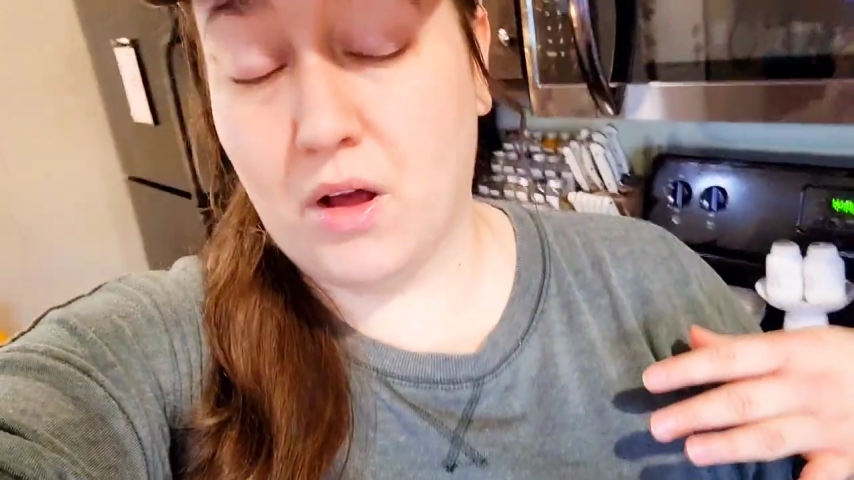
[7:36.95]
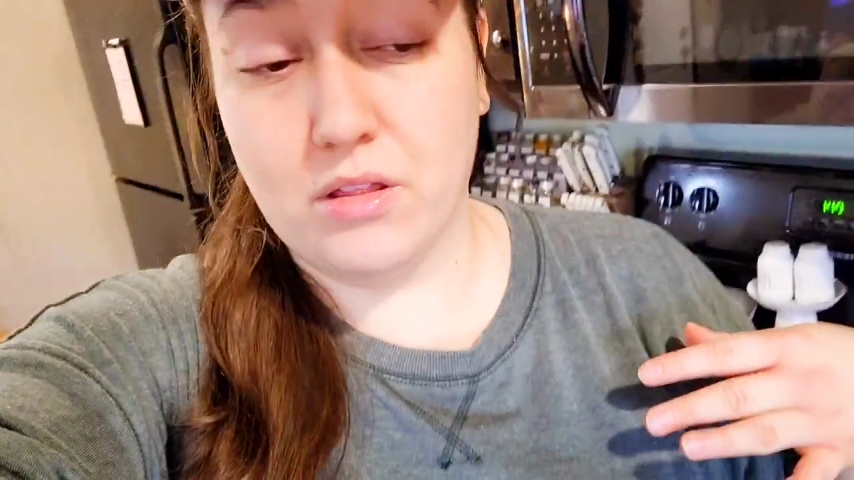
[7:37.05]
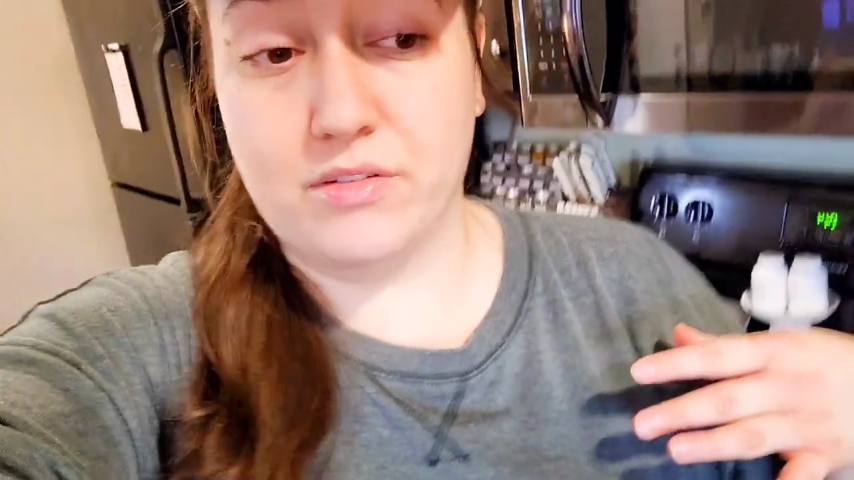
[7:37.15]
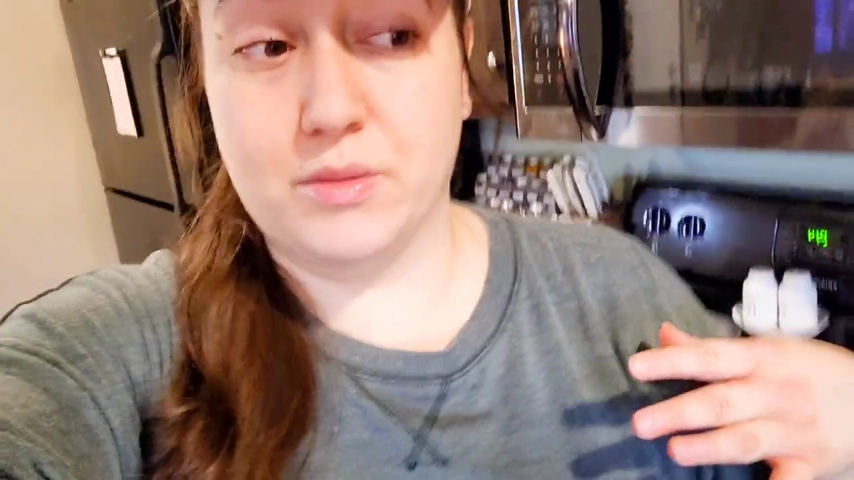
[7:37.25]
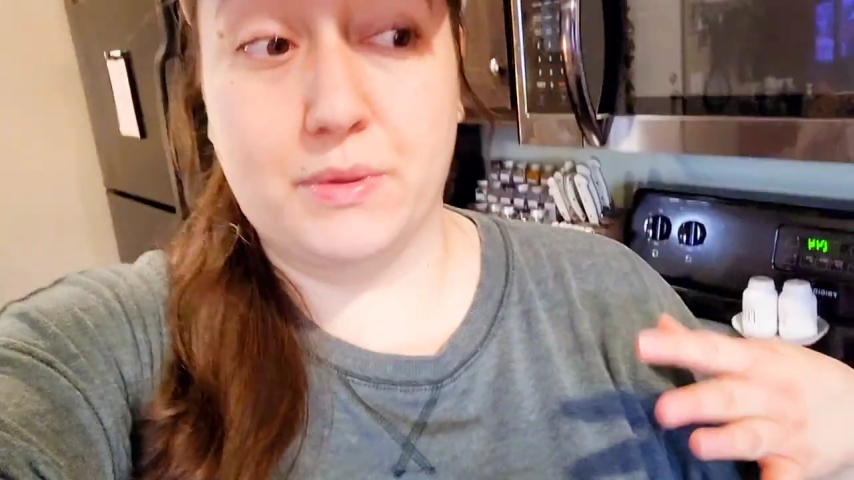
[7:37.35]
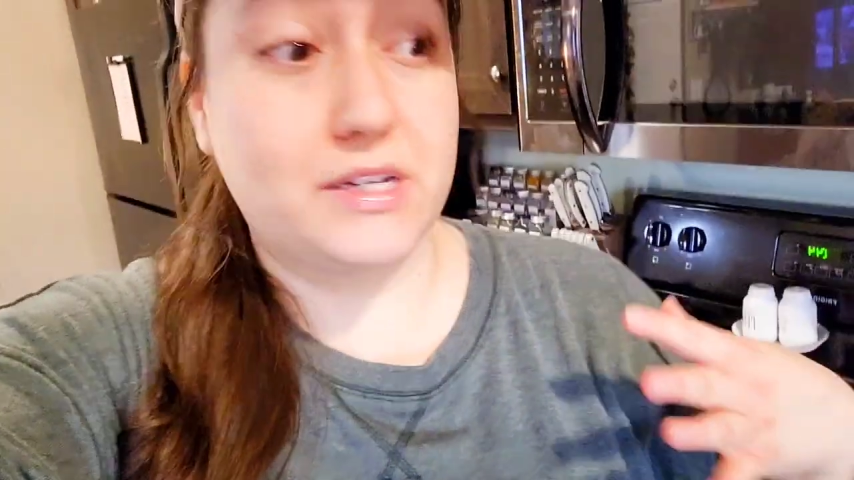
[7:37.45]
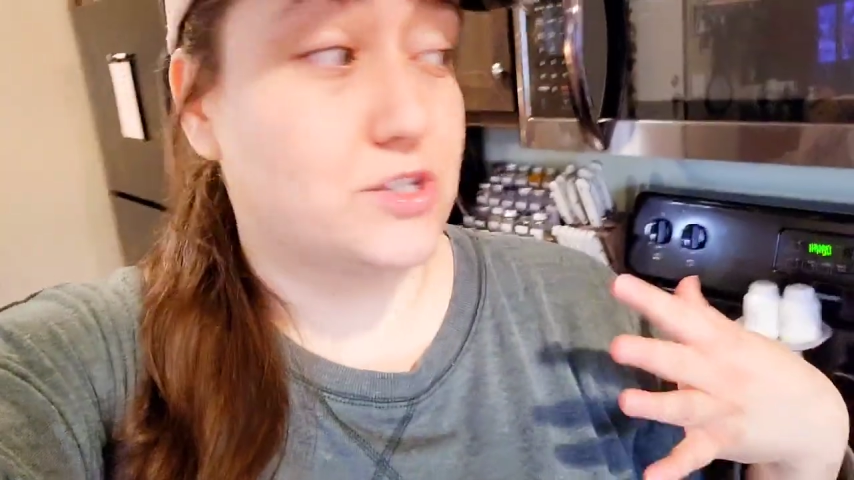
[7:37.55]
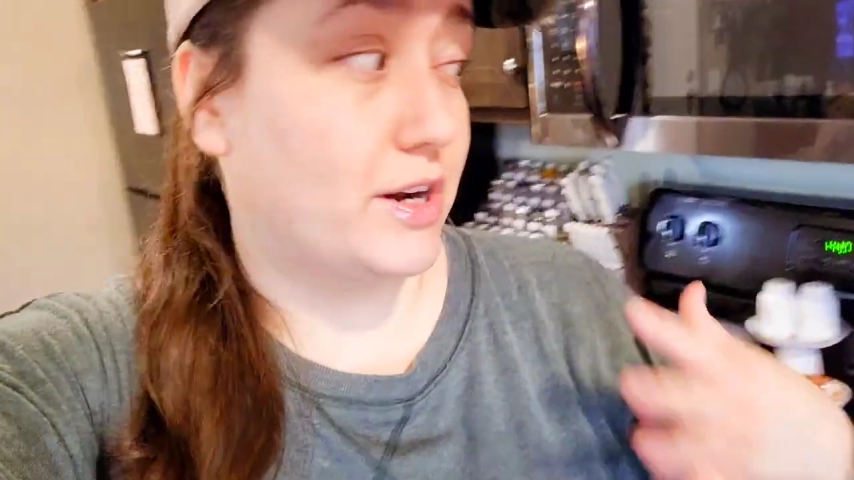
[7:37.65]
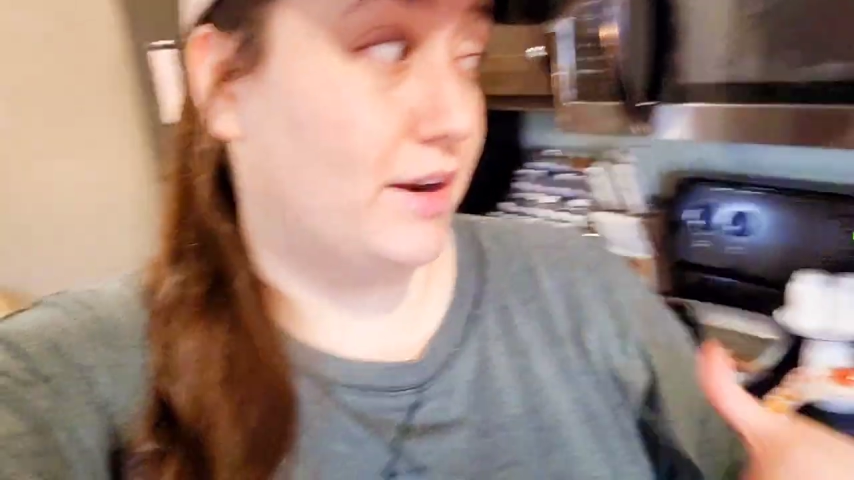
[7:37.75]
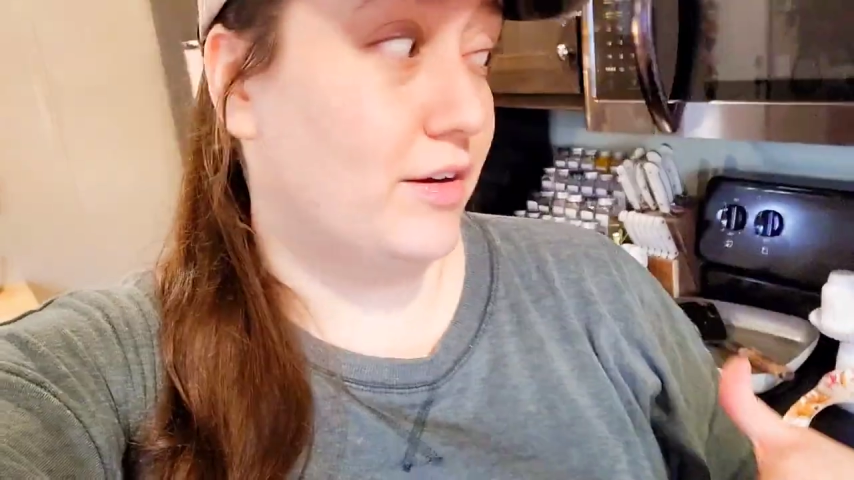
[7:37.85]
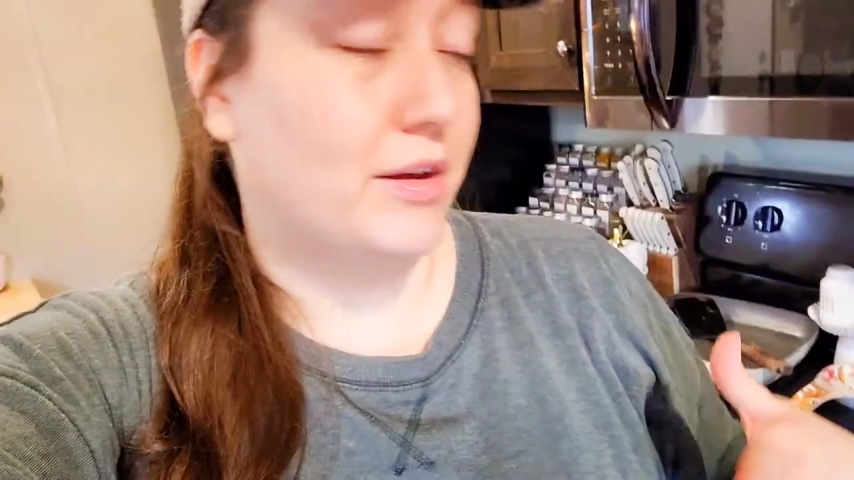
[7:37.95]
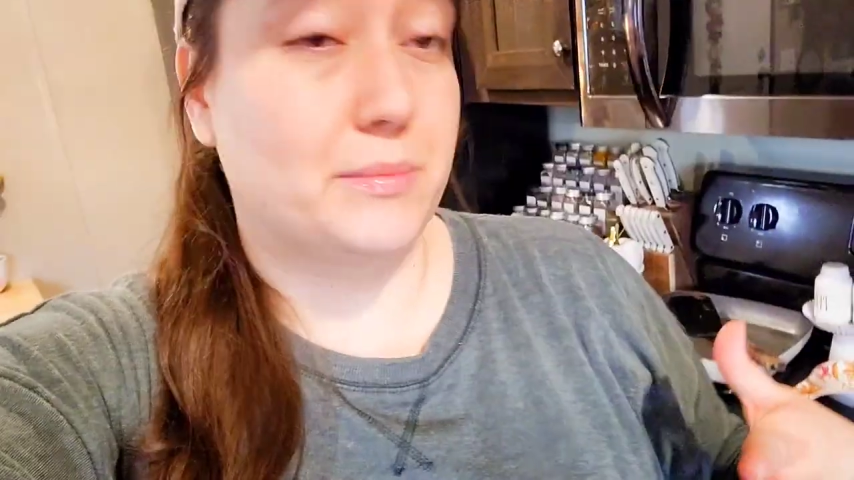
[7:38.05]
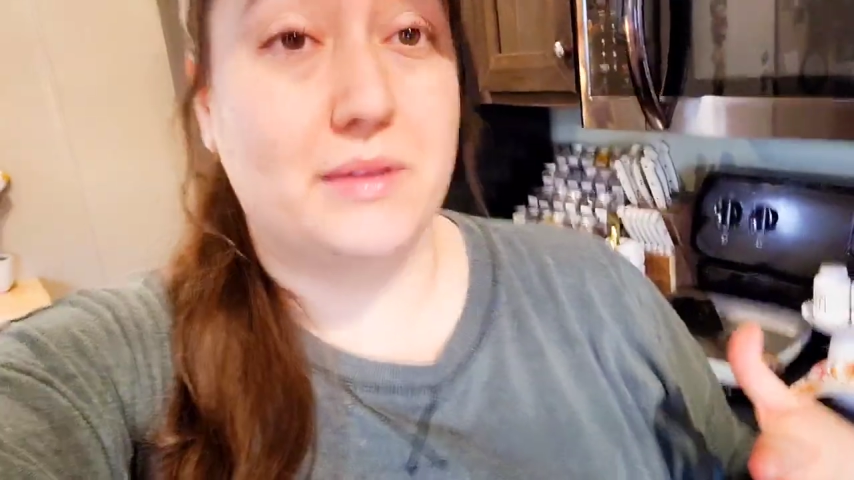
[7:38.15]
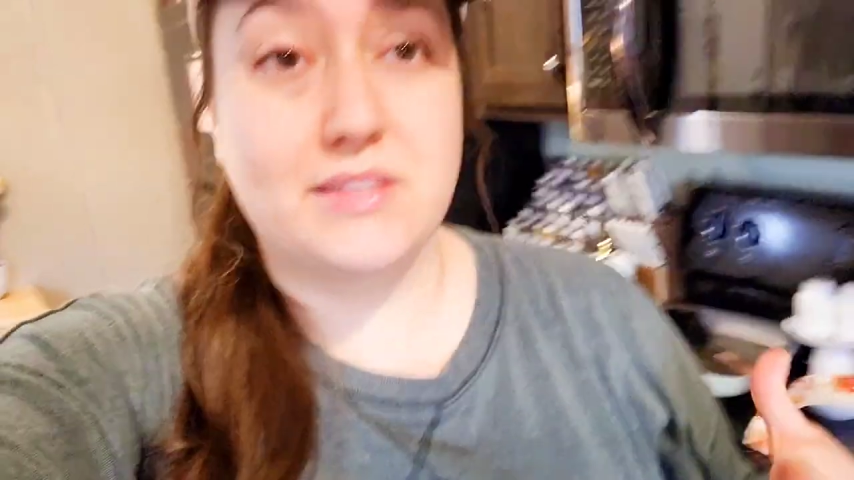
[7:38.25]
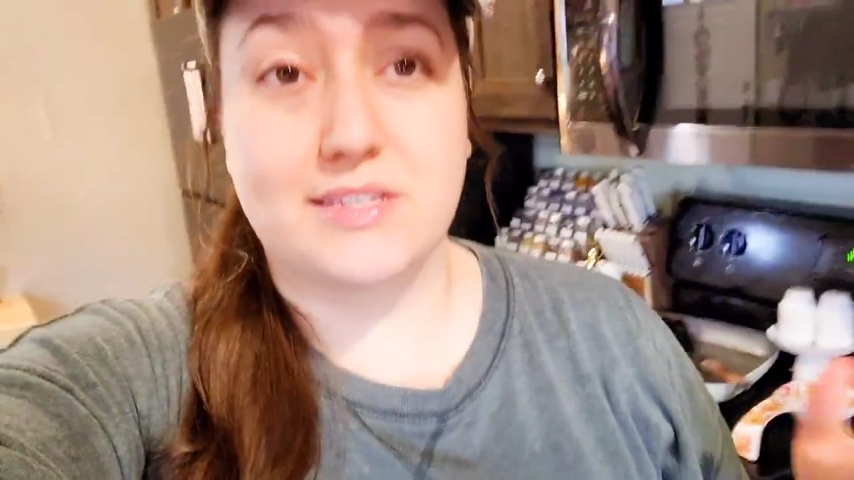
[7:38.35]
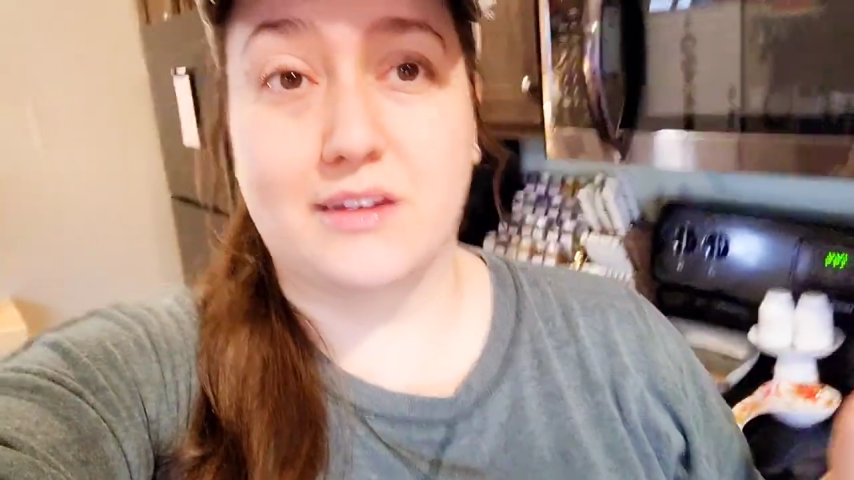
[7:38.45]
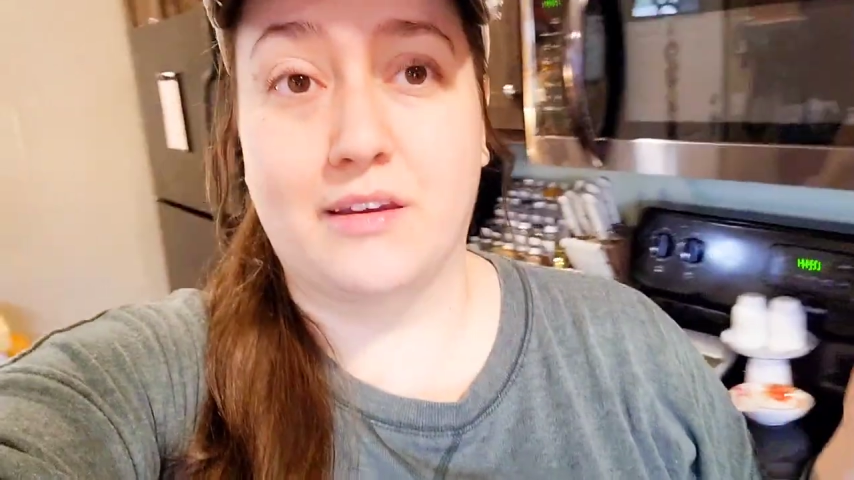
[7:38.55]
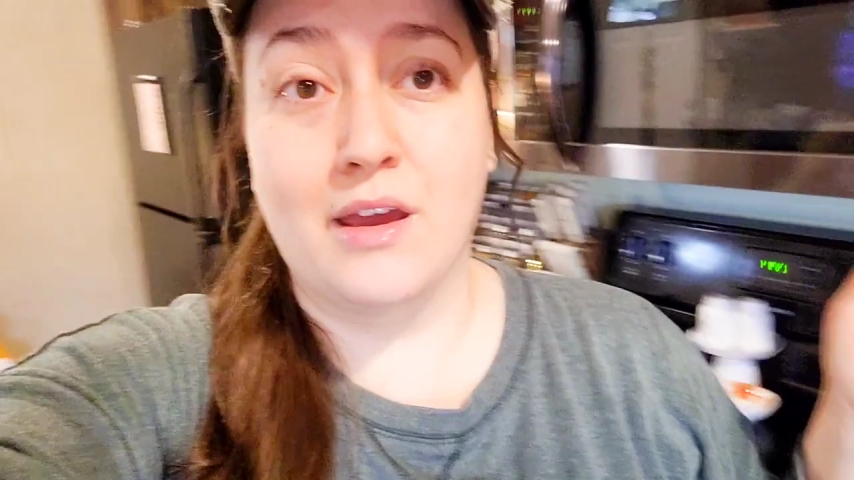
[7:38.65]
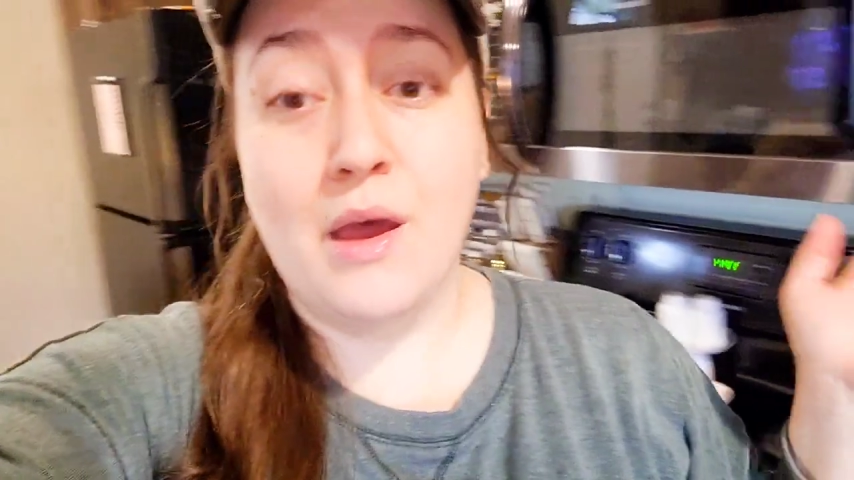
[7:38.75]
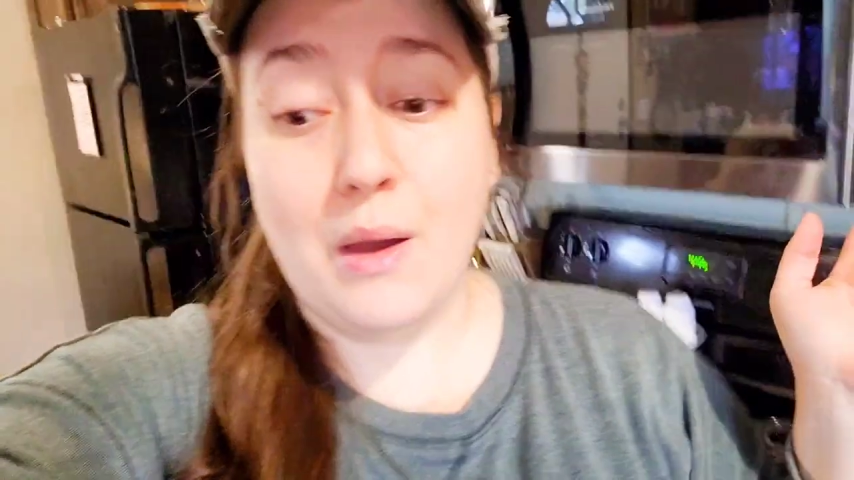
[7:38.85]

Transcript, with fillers: all over the place trying to hurry up and get this done.